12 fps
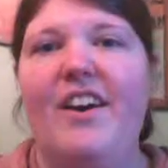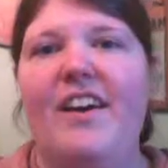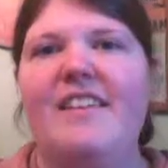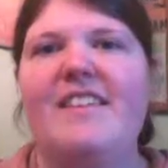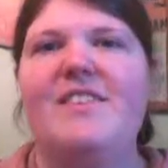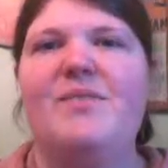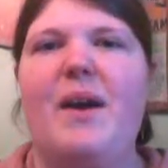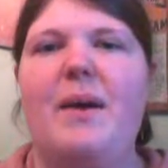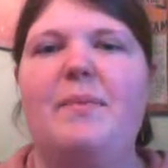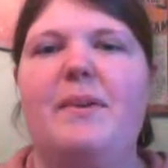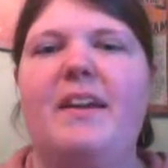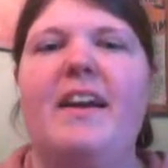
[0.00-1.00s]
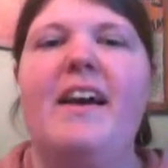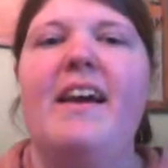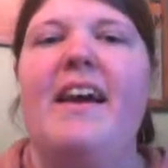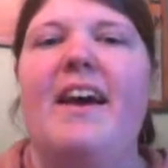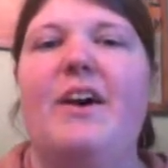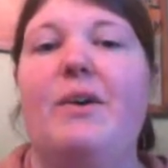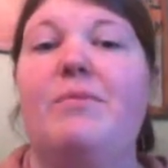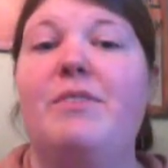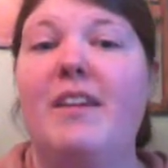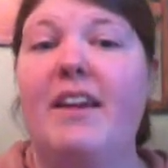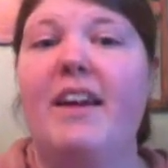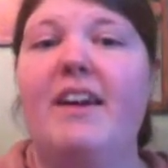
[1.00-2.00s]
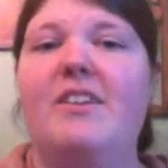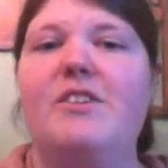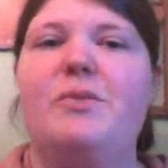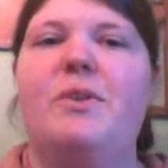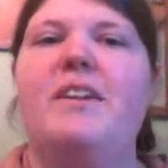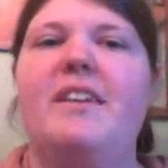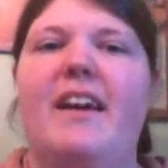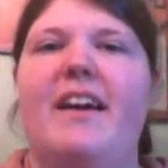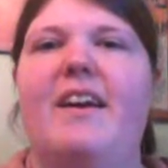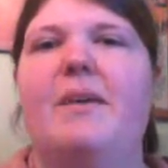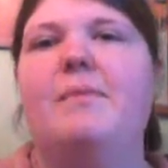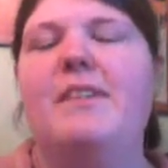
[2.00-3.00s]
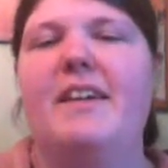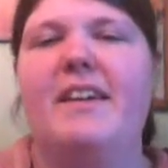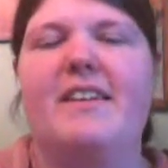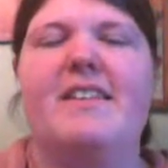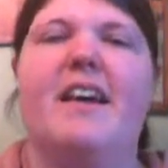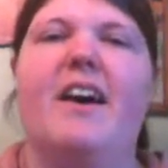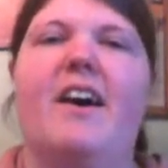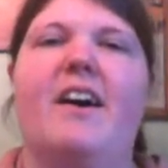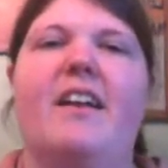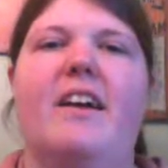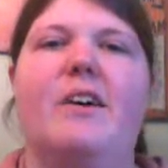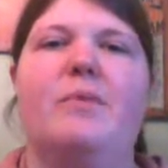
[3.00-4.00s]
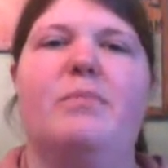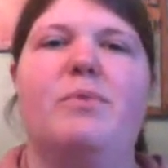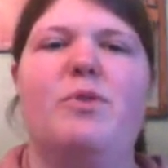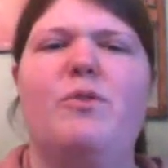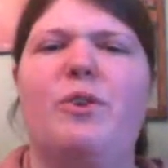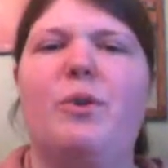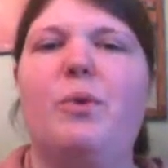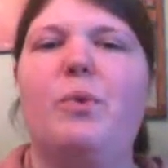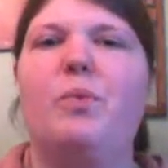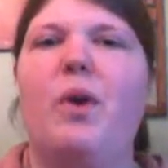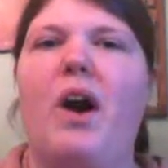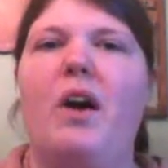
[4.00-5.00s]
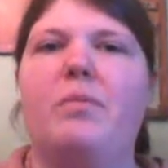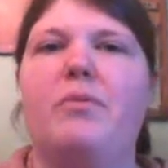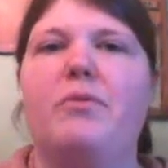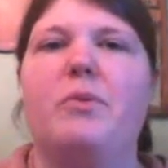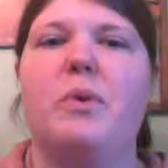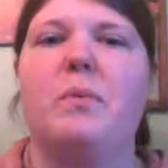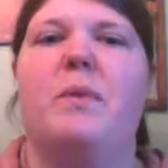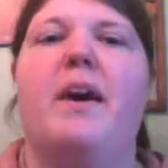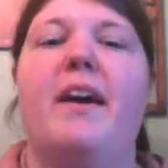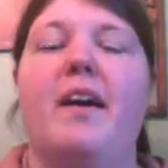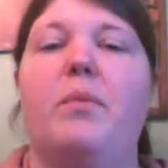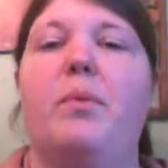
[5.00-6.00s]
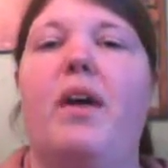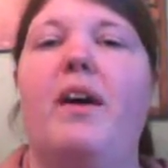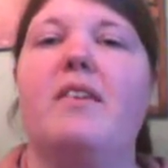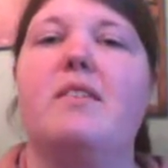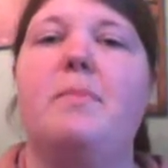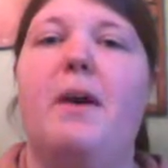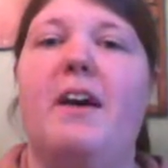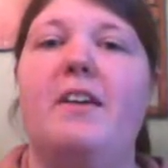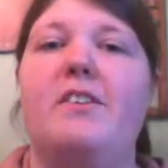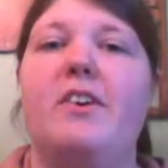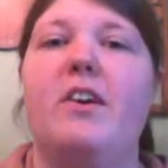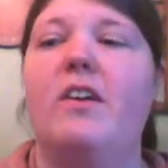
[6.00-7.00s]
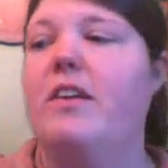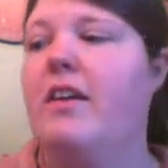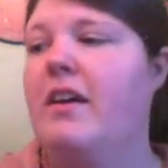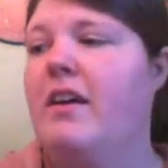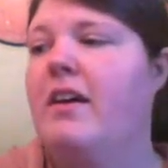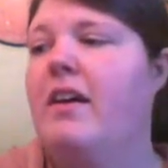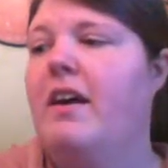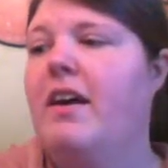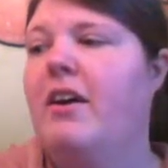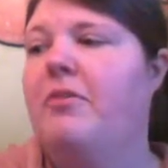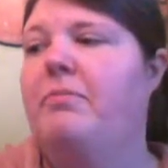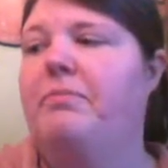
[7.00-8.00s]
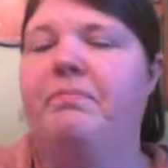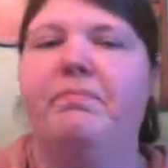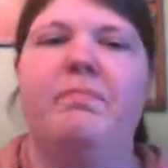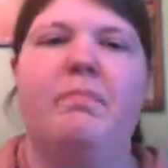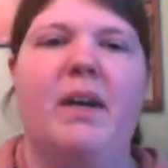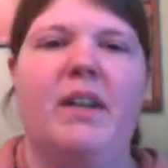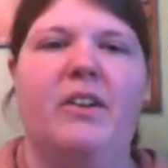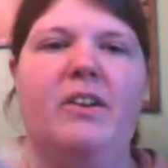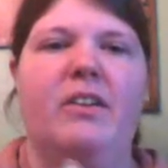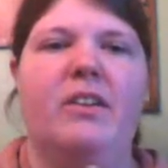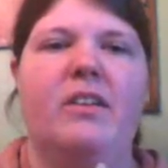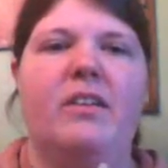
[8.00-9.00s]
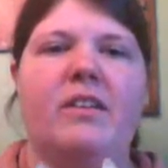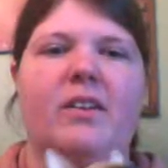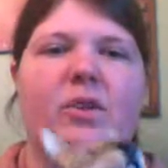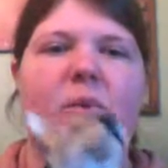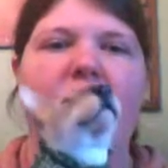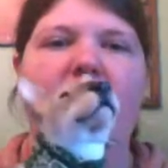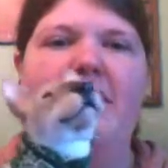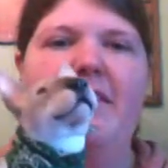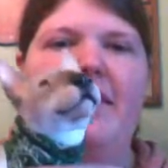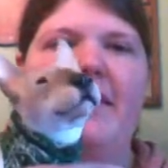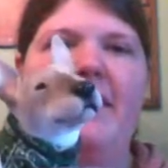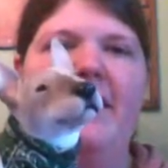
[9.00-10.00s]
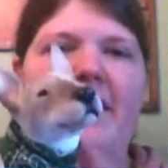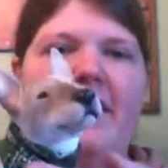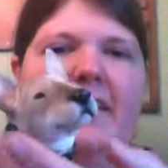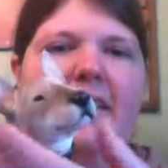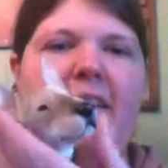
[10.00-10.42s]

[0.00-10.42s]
Hey guys, it's Rabbit. Um, today I just wanted to kind of update because I got um, sort of a cool prop for my Iplehouse pet doll, um, my little little Quentin here.